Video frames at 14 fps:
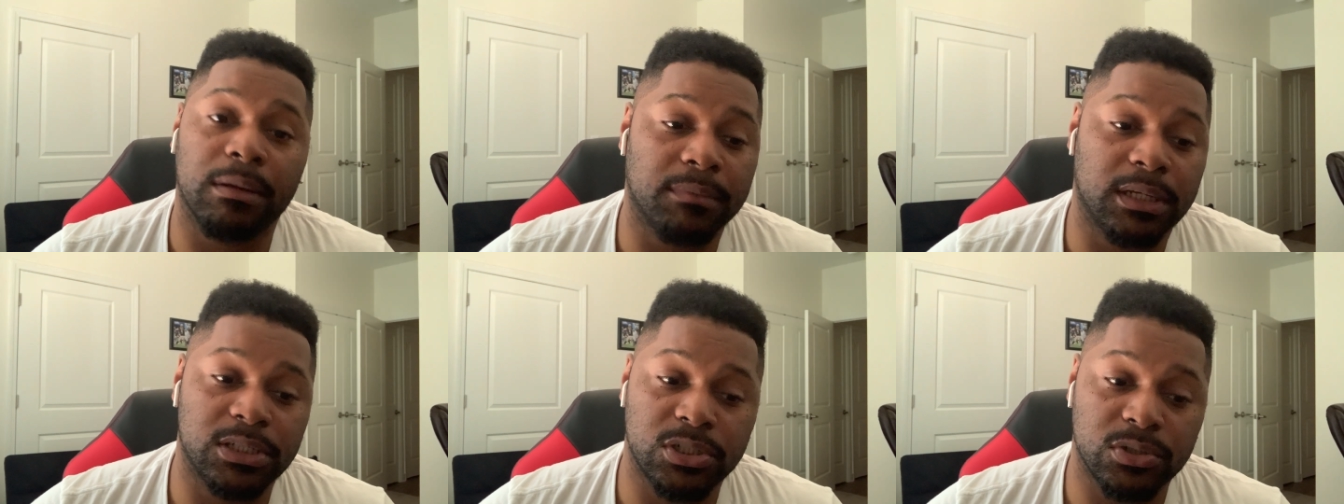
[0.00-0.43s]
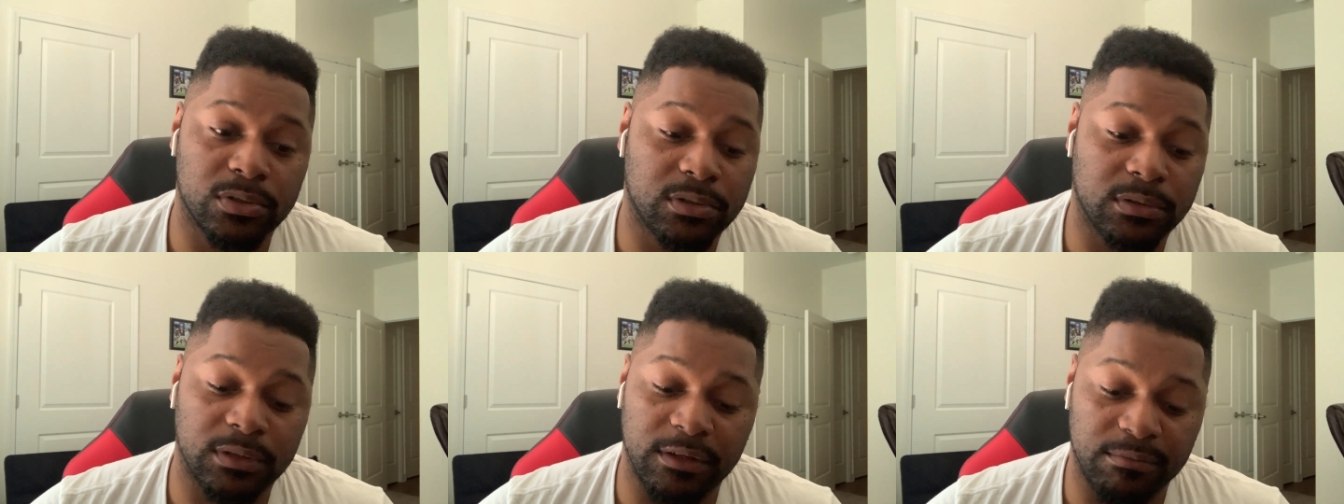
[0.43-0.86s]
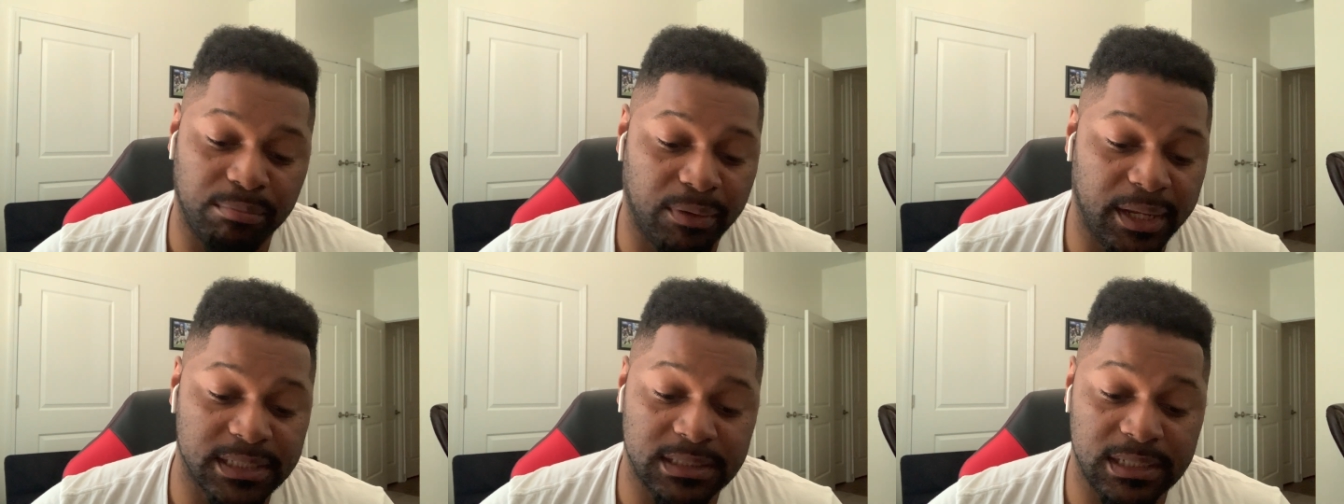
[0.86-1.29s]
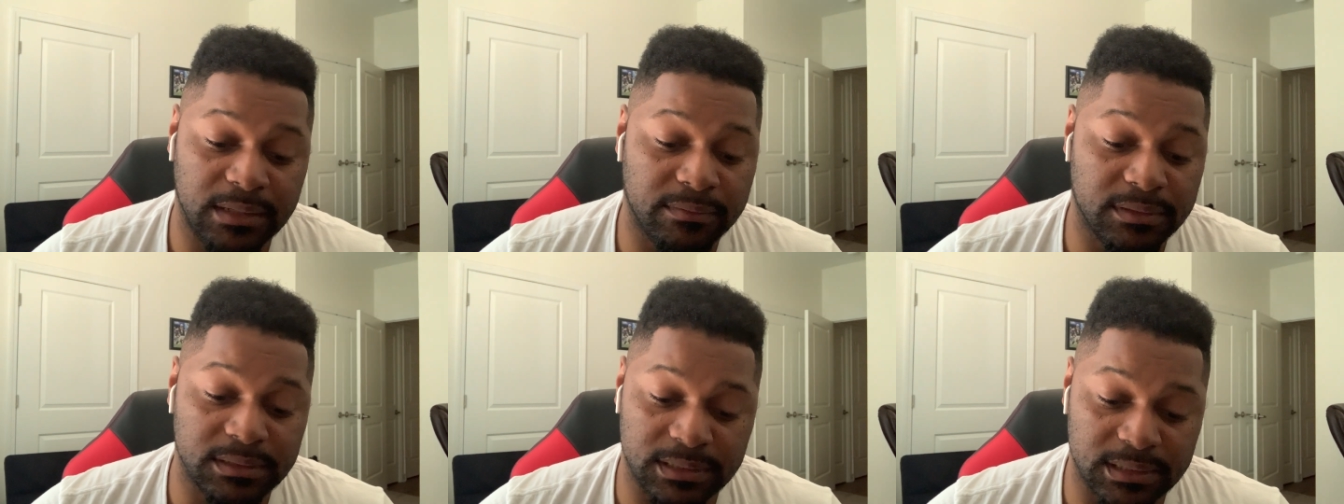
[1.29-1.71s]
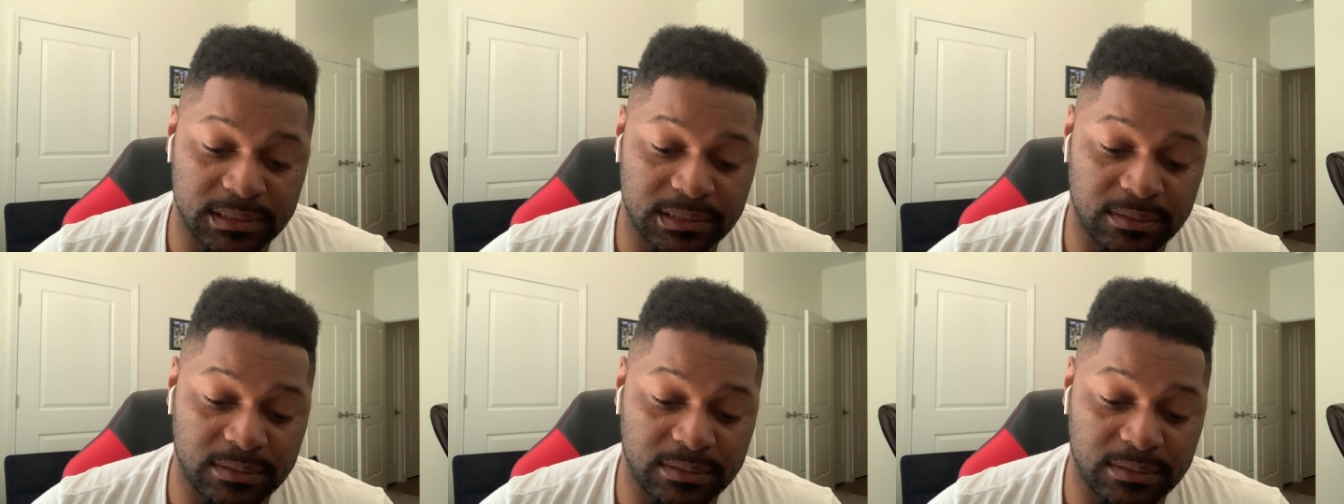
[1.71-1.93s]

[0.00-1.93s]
I'm not sure if Brad Stevens is